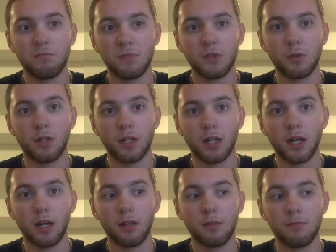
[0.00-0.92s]
That's all I
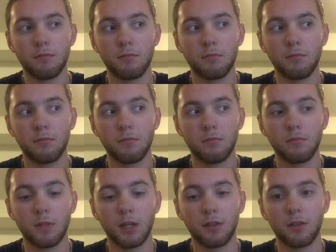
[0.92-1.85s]
got.
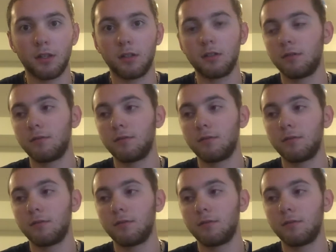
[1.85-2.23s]
I think.